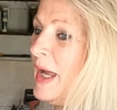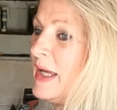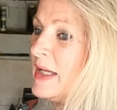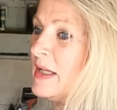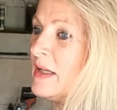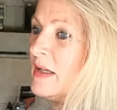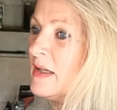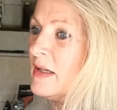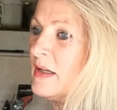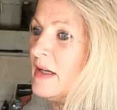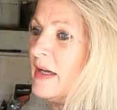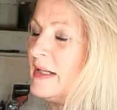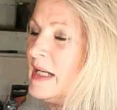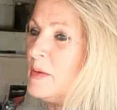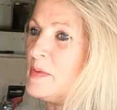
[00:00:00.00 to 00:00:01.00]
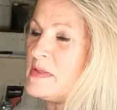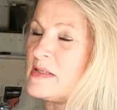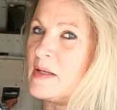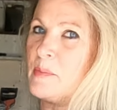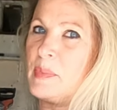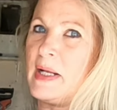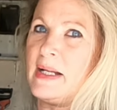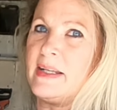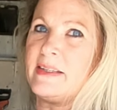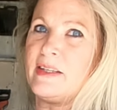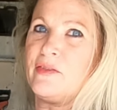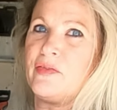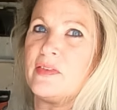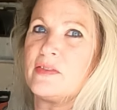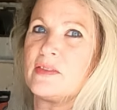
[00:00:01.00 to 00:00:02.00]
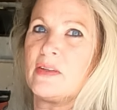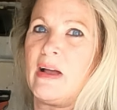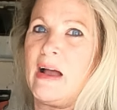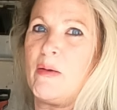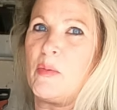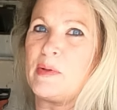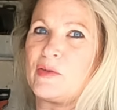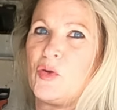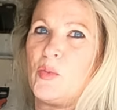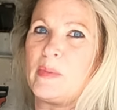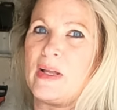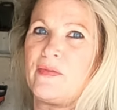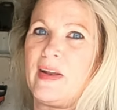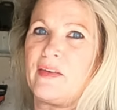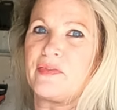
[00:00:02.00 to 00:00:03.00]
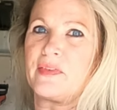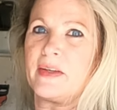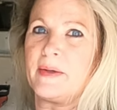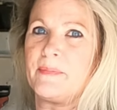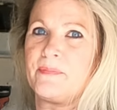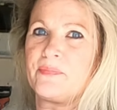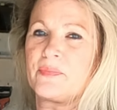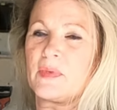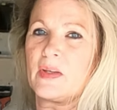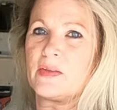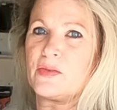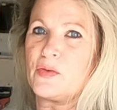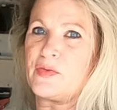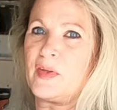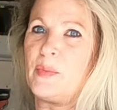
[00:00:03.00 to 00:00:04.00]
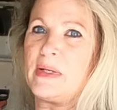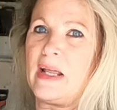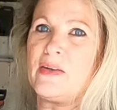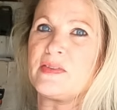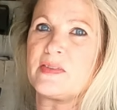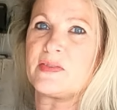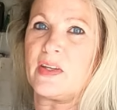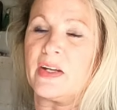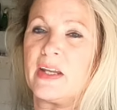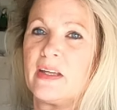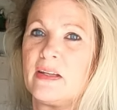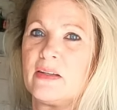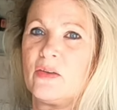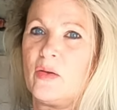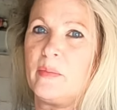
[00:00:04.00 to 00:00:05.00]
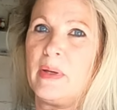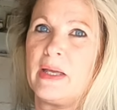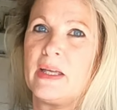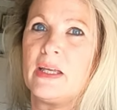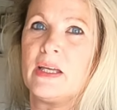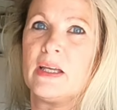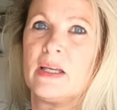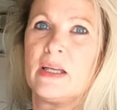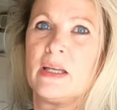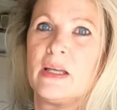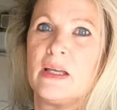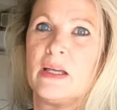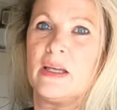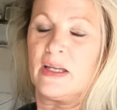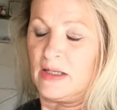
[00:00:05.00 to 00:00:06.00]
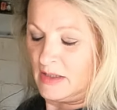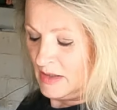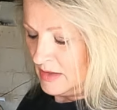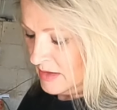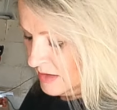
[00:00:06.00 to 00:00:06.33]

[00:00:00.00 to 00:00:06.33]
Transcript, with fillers: way. And it was completely different to how I would normally have left it. Right. So someone else has done it, not me. It's not me.